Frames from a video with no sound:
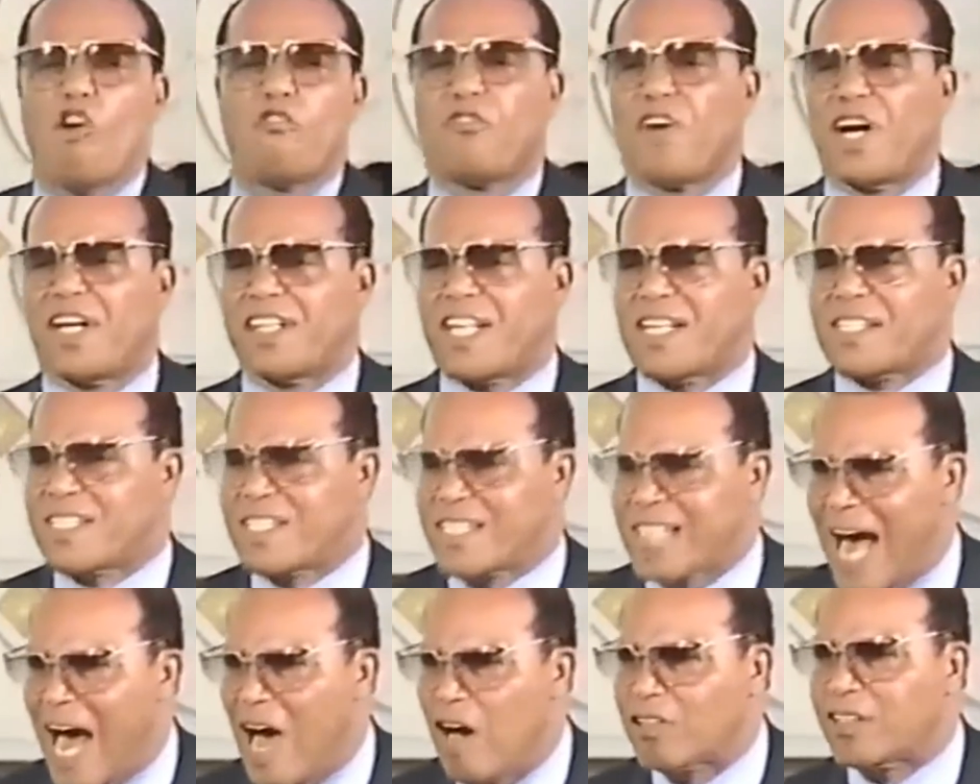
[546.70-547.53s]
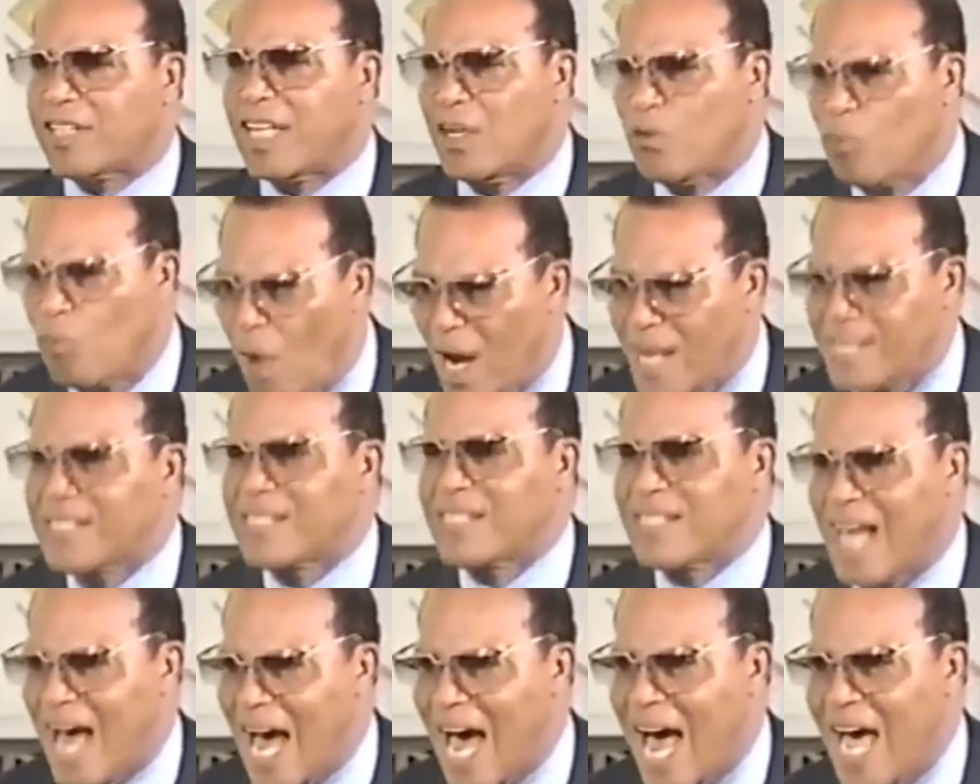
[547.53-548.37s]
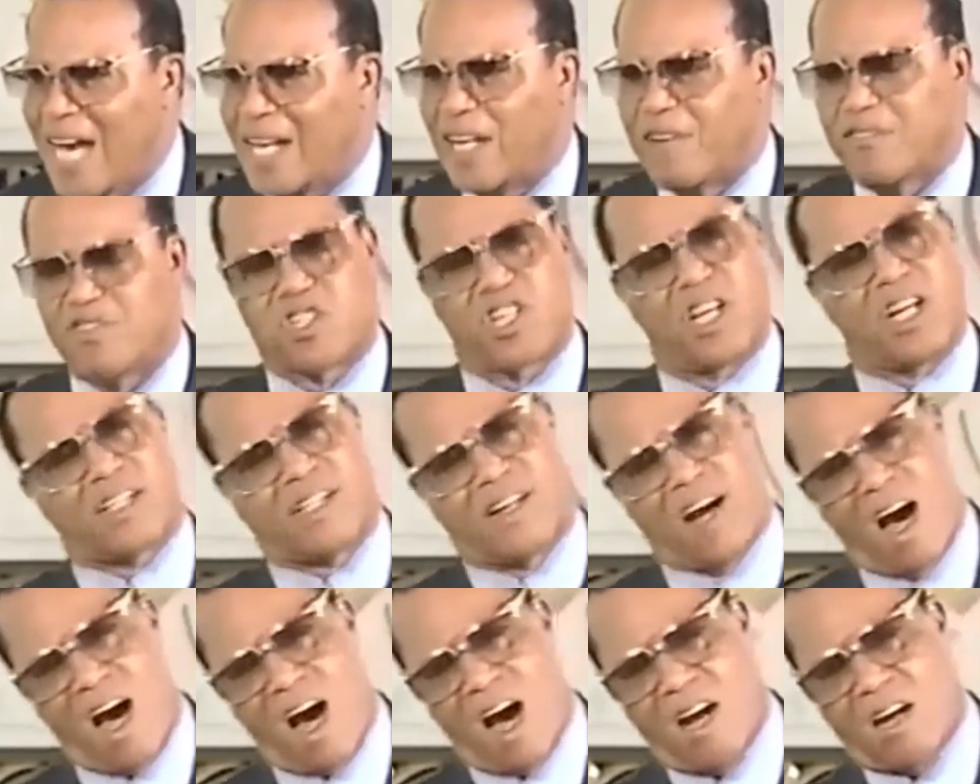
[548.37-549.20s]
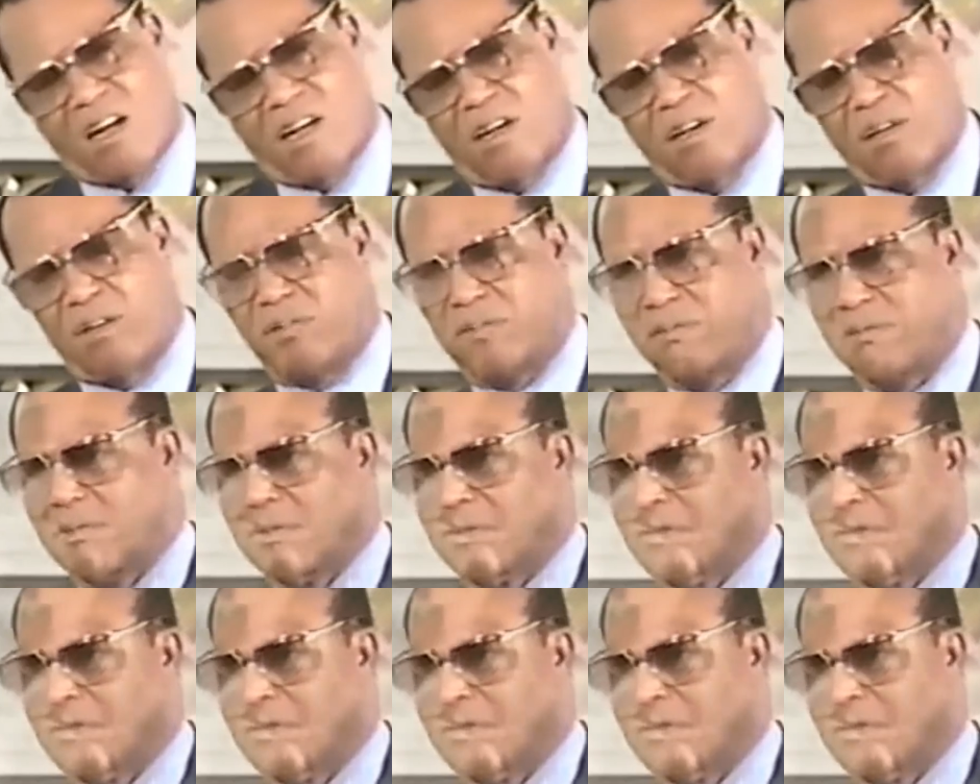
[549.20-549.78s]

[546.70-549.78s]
over the south and west side of Chicago.